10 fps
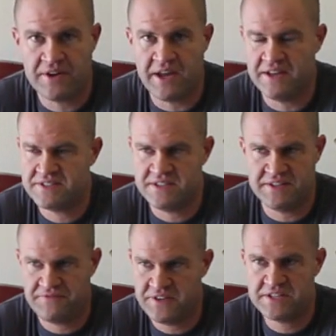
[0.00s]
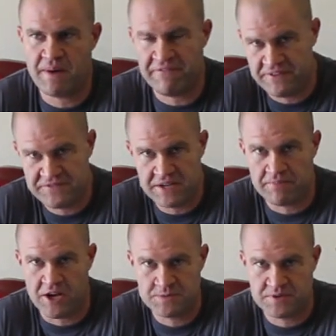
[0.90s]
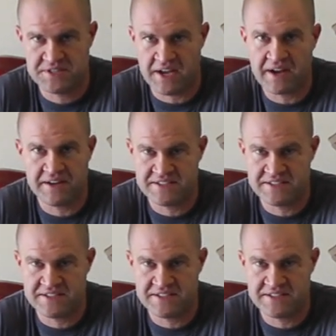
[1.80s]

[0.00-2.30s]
Okay, it's, it feeds about 15 balls per second.